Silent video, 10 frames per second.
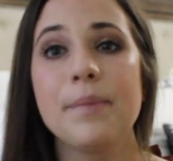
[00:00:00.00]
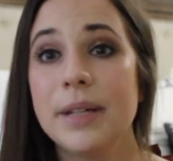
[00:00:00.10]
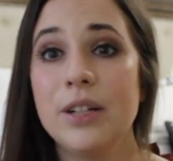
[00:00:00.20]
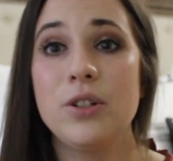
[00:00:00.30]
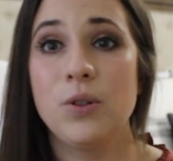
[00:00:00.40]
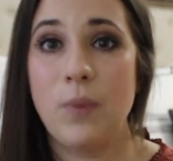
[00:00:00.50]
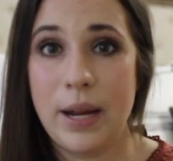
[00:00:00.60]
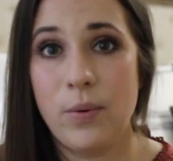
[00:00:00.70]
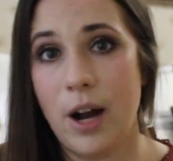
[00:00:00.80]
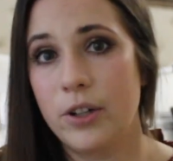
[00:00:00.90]
I'm going to do
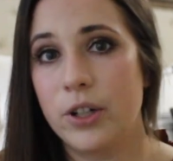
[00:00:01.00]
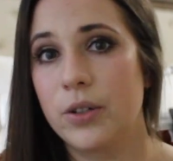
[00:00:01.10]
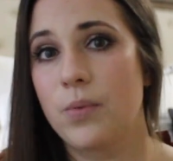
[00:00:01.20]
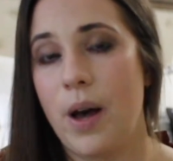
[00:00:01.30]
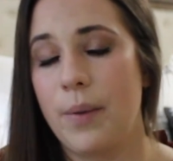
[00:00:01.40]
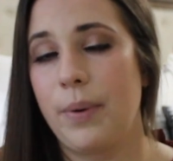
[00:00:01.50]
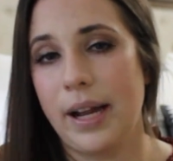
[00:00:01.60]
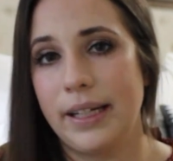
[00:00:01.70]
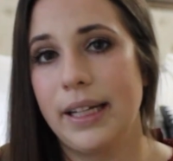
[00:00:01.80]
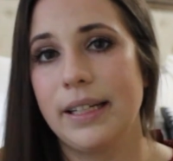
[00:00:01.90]
Weight Watchers while I'm
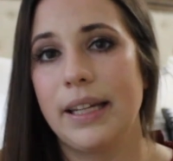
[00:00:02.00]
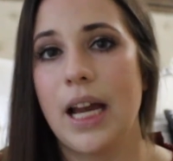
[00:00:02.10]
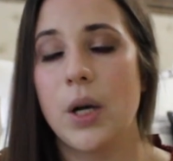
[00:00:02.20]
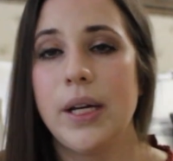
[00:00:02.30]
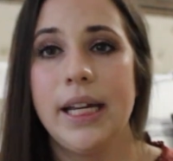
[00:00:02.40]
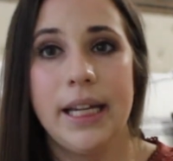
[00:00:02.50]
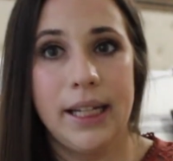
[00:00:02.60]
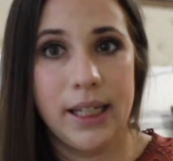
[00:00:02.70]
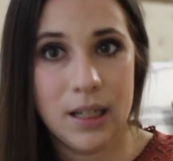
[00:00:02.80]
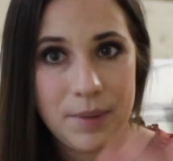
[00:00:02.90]
pregnant. Now,
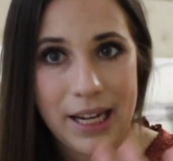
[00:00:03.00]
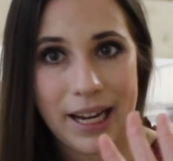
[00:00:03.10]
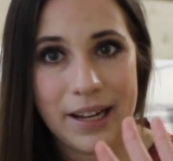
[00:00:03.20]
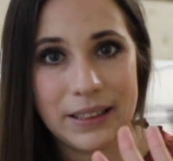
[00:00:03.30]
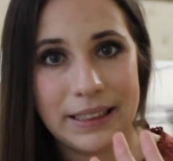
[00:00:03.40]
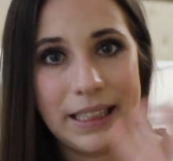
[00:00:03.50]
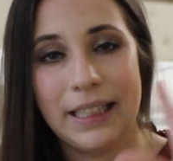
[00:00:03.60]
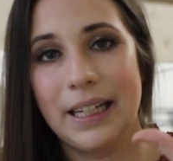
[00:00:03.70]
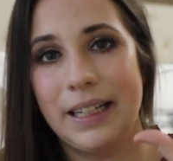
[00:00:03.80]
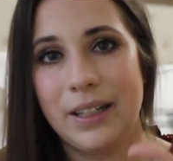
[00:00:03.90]
hear me out.
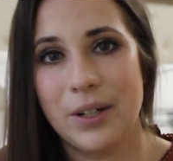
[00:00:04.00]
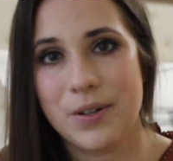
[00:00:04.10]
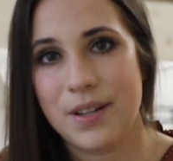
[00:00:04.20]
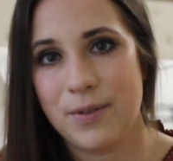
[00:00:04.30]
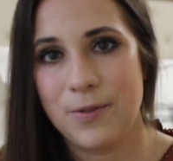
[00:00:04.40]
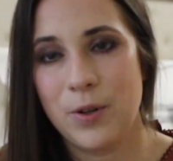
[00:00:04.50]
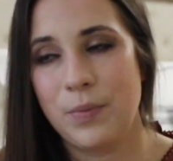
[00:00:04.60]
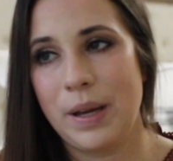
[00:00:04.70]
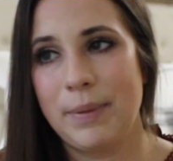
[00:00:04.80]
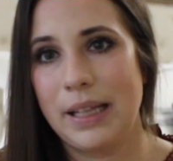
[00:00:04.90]
I know some of
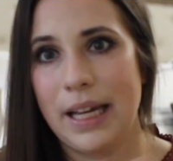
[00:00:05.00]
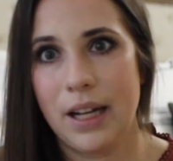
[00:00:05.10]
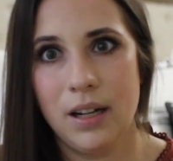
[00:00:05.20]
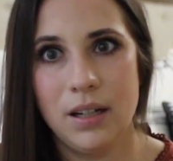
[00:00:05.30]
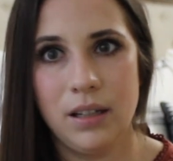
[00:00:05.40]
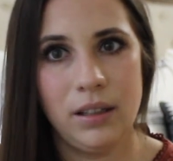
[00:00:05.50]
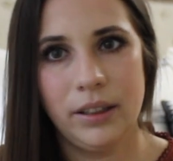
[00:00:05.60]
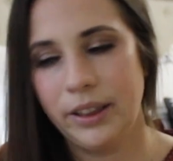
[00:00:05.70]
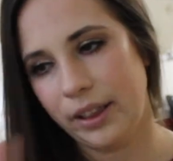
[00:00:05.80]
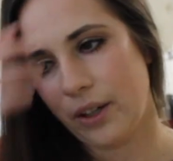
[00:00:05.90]
you may be like, oh,
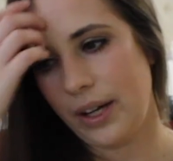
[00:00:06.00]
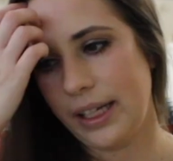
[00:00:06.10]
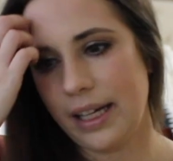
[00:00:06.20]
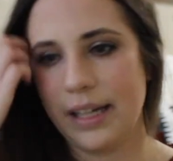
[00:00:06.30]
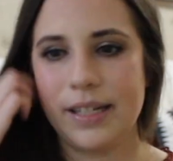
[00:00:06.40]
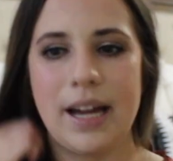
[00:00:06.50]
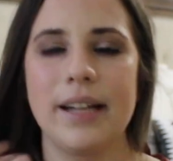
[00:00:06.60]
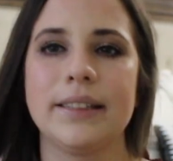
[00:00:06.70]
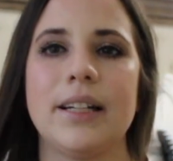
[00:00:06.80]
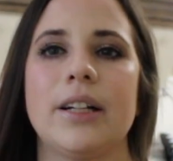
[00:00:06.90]
you know, any kind of
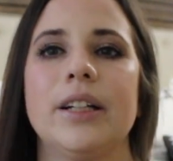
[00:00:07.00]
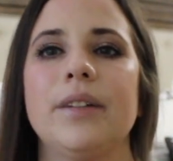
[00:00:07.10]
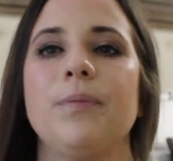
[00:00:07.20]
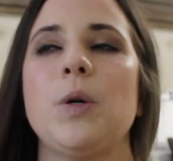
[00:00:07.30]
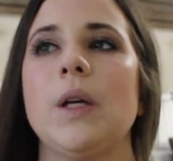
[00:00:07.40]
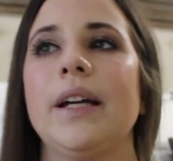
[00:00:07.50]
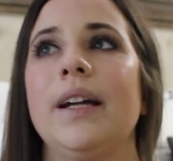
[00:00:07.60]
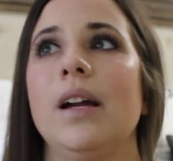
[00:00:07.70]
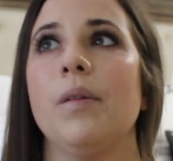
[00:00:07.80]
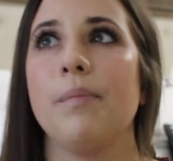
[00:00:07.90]
diet is not good. Well,
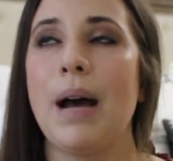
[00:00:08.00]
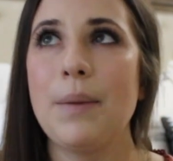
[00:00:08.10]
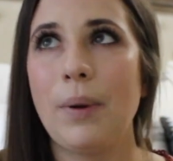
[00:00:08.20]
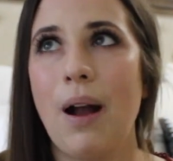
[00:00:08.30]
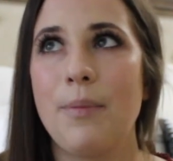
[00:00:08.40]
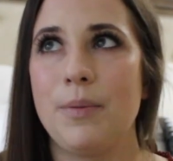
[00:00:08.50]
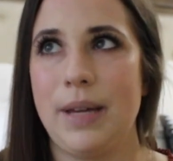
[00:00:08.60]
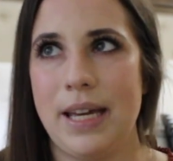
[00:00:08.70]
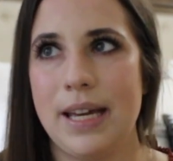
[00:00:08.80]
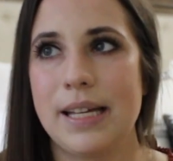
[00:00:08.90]
my problem
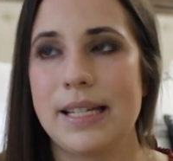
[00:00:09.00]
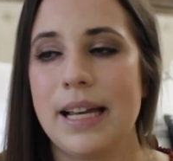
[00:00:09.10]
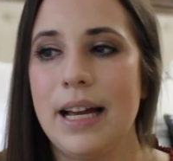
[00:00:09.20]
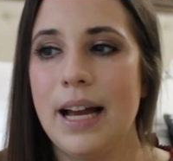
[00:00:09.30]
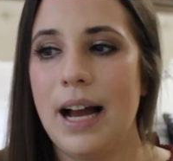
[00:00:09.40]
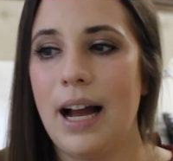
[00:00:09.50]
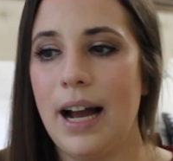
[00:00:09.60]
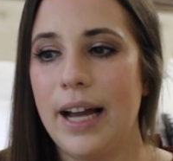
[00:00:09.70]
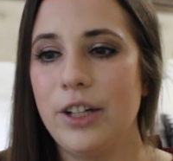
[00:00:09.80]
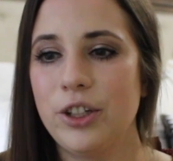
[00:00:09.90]
is
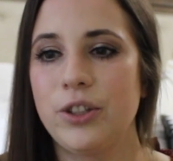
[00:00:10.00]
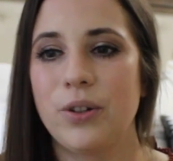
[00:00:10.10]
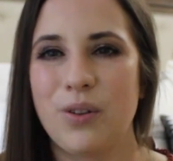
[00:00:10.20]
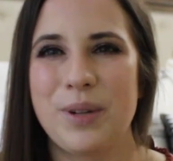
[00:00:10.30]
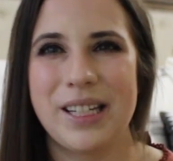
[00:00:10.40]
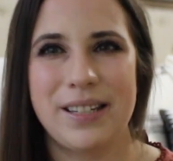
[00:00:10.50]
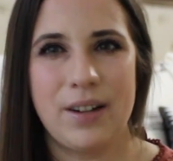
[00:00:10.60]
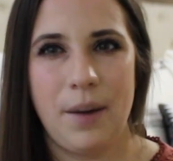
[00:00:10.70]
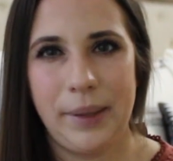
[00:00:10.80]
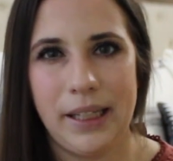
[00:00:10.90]
I just don't know when to
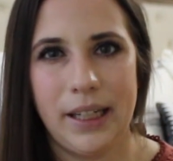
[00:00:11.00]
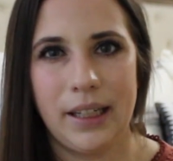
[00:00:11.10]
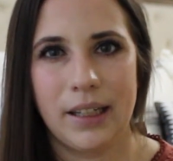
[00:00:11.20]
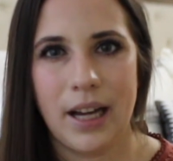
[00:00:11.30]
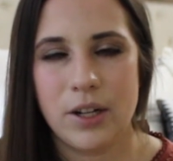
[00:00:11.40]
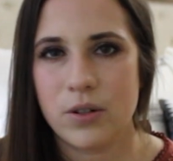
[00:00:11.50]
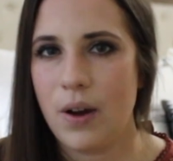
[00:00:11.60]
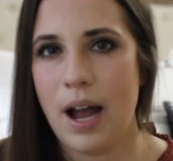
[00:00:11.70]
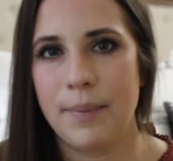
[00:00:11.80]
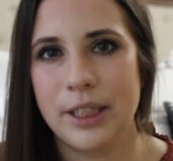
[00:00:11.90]
stop eating. I don't
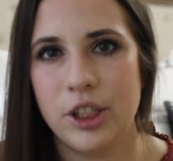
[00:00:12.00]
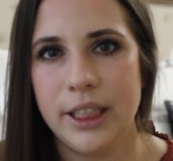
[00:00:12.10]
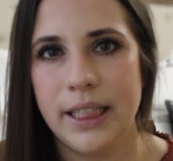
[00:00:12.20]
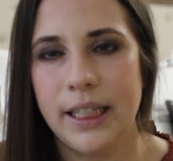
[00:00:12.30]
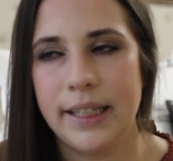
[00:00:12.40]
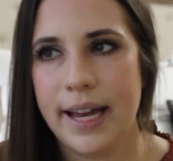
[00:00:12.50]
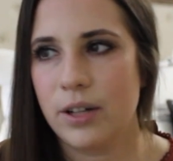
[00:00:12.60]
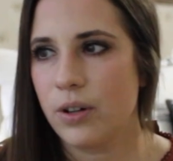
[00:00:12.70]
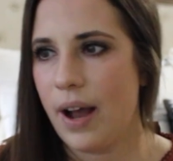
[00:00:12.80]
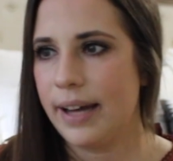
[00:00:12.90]
know how much to eat. I
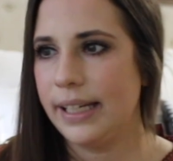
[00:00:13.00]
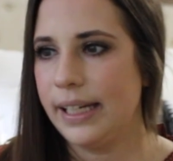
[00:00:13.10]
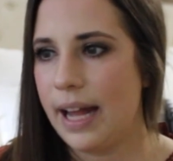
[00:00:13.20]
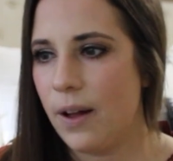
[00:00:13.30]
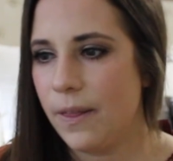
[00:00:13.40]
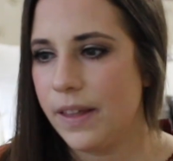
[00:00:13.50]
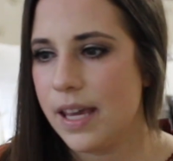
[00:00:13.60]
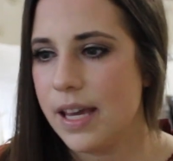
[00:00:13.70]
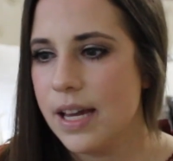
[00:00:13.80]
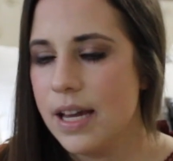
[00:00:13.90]
don't know how to eat
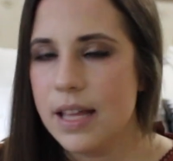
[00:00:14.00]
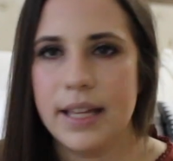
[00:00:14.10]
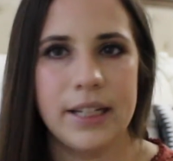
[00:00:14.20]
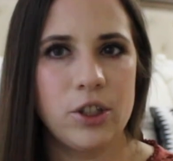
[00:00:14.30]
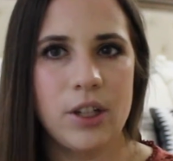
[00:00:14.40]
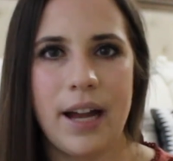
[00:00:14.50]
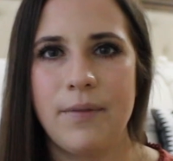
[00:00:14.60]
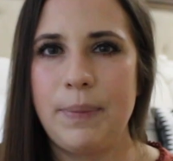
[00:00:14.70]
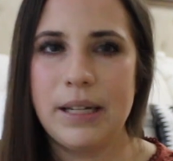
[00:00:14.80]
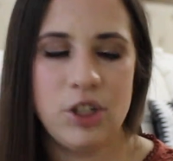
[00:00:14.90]
healthy. Like, I
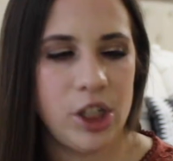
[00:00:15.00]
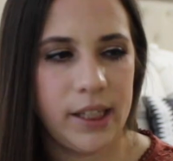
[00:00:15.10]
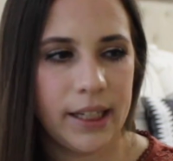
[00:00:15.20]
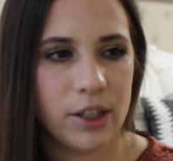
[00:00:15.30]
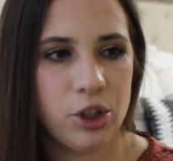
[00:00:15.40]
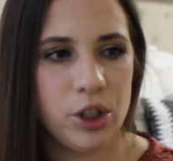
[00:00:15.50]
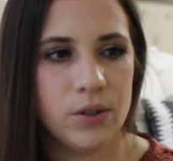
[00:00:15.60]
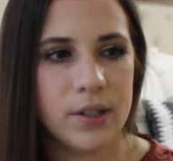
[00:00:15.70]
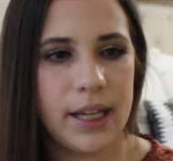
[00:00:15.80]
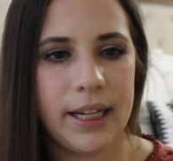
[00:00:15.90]
have binge eating
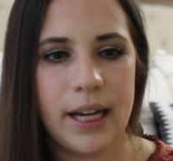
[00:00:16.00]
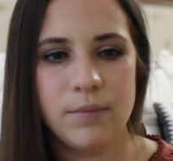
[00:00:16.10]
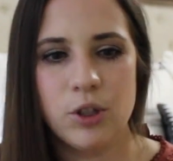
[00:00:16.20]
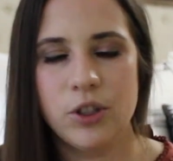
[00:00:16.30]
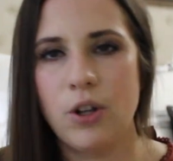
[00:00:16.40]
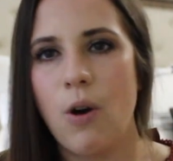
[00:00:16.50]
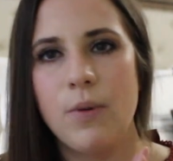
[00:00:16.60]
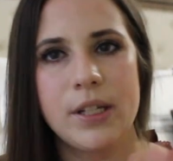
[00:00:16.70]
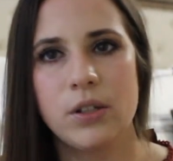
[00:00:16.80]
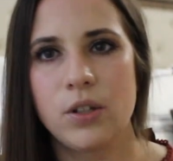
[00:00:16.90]
issues. Like, I'm just
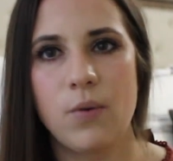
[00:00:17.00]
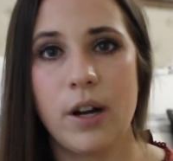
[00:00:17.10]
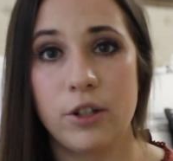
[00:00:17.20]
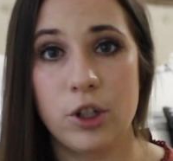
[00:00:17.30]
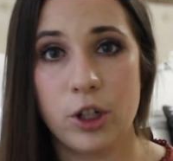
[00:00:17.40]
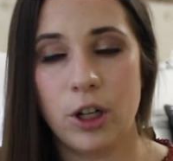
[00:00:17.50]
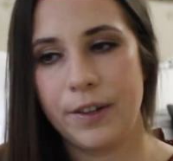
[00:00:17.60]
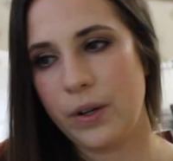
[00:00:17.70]
always so unsure.